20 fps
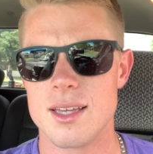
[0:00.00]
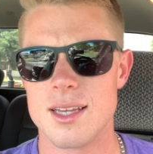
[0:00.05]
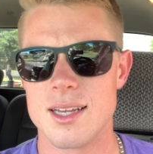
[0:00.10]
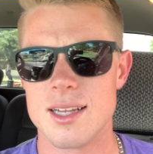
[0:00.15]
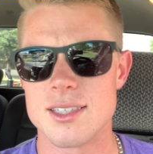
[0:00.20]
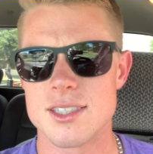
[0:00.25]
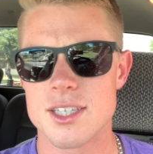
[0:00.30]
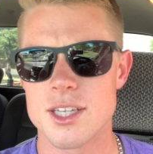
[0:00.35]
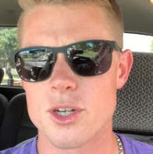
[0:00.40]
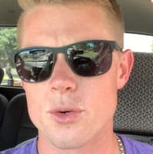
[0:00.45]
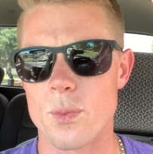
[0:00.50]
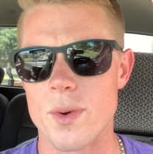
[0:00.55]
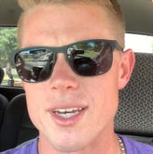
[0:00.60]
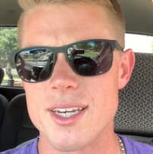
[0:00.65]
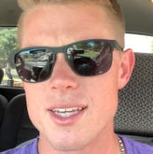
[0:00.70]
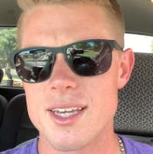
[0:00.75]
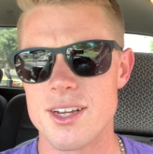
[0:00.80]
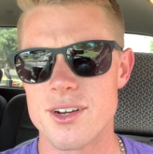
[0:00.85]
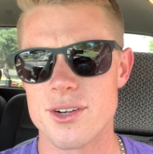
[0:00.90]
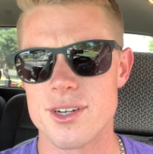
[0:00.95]
It's a little
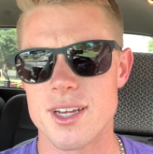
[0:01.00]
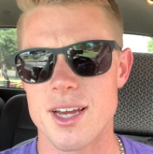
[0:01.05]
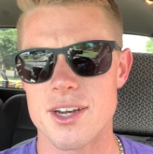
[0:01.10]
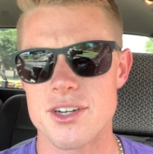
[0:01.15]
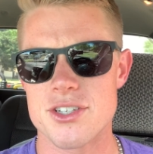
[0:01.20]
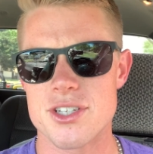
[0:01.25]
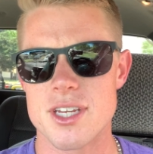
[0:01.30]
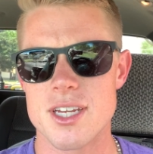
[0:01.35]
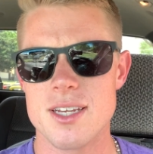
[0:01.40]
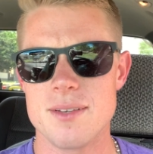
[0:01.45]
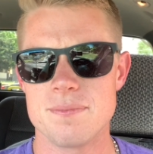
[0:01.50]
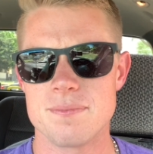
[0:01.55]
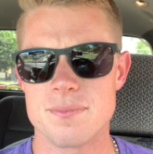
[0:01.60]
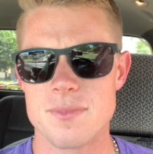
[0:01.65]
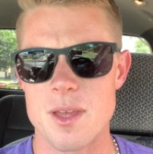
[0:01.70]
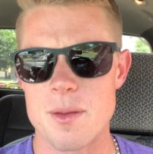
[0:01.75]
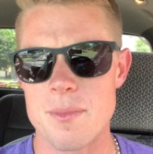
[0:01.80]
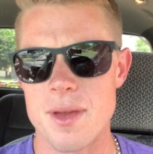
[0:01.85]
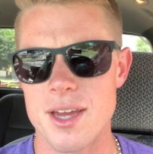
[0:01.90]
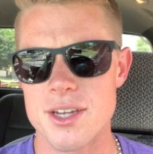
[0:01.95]
windy here in Dodge City,
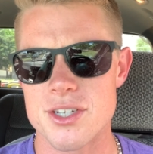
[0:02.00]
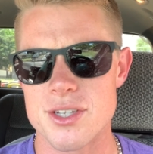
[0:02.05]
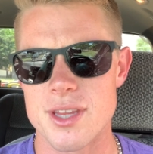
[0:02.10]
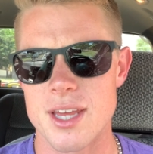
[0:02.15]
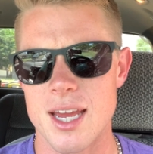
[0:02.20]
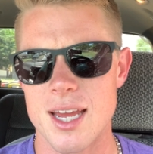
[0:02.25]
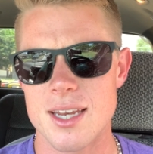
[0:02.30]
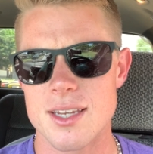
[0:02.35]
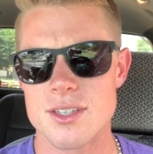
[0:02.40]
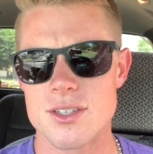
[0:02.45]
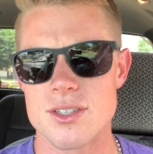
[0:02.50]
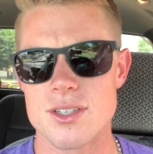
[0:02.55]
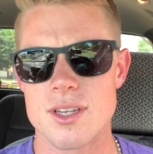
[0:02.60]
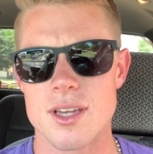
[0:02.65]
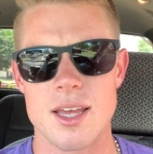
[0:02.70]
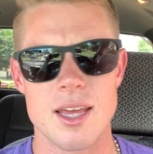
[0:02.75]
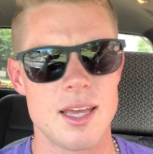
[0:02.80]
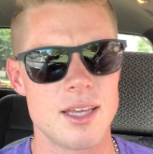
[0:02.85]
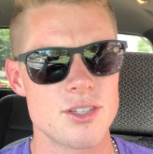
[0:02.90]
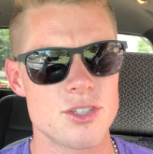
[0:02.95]
imagine
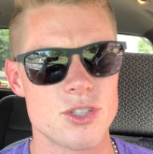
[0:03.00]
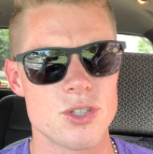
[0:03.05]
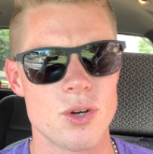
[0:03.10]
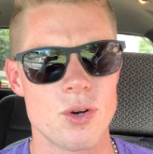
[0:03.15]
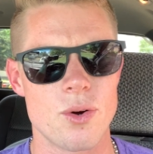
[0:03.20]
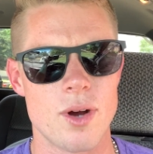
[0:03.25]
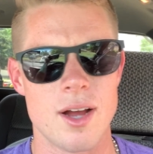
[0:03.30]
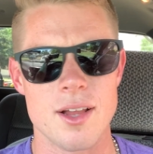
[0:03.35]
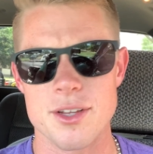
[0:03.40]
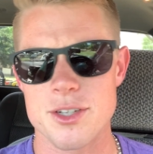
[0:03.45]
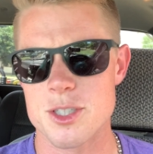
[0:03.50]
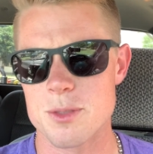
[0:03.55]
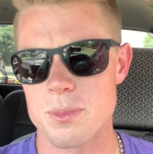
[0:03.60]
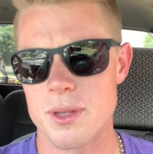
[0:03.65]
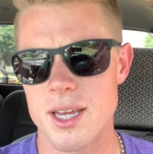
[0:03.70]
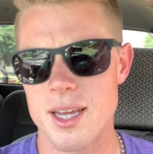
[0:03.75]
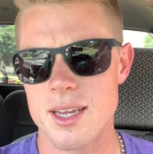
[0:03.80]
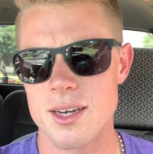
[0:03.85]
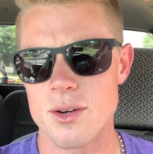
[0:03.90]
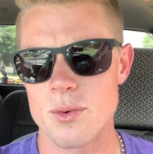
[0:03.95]
that. So I'll
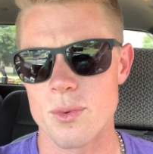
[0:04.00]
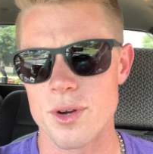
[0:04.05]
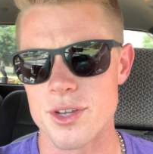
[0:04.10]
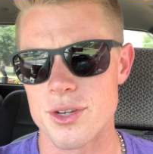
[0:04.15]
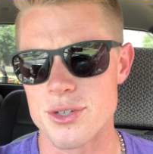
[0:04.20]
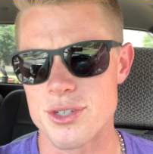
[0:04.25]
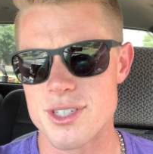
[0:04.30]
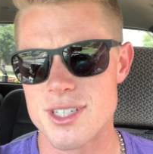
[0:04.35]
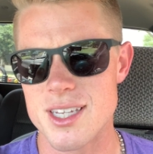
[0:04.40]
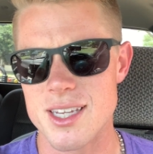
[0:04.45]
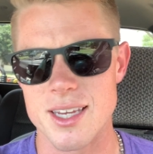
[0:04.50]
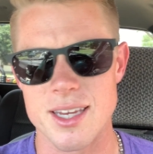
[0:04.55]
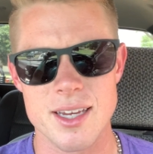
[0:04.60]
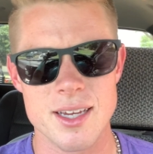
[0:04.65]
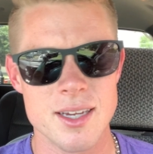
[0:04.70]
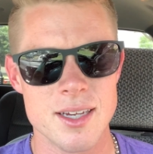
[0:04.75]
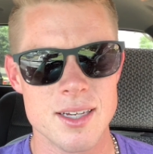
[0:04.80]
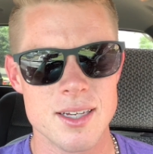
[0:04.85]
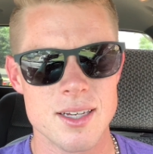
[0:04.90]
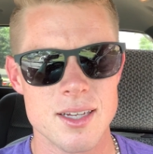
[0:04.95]
explain what you're
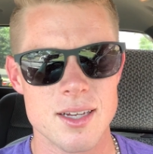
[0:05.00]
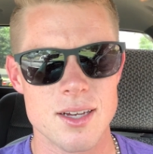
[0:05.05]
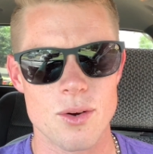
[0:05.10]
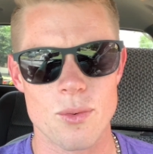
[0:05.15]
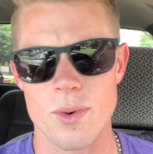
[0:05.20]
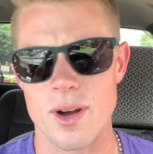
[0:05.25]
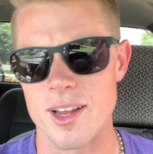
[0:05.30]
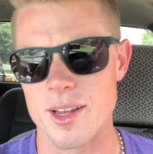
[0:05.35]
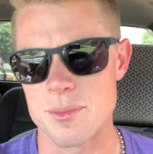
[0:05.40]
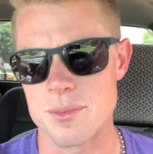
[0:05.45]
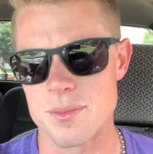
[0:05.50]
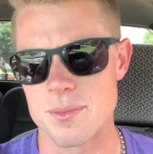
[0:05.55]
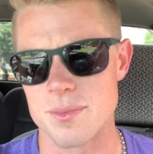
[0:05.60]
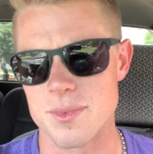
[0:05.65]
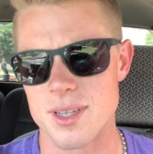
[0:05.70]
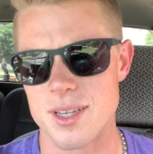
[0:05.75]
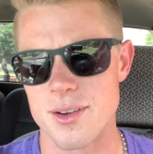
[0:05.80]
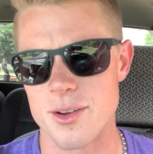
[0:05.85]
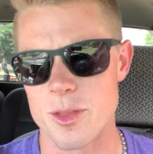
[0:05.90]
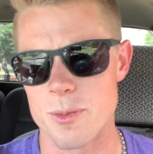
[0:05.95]
seeing while I'm
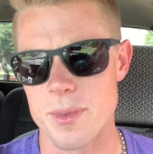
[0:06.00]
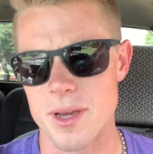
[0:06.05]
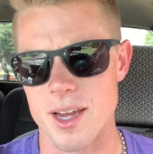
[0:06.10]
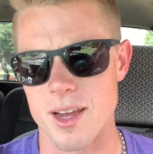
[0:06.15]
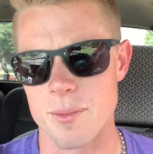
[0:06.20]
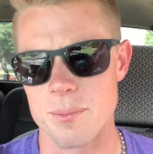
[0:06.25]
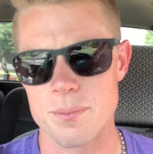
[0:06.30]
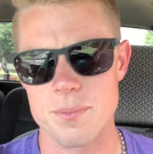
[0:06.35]
here in the pickup.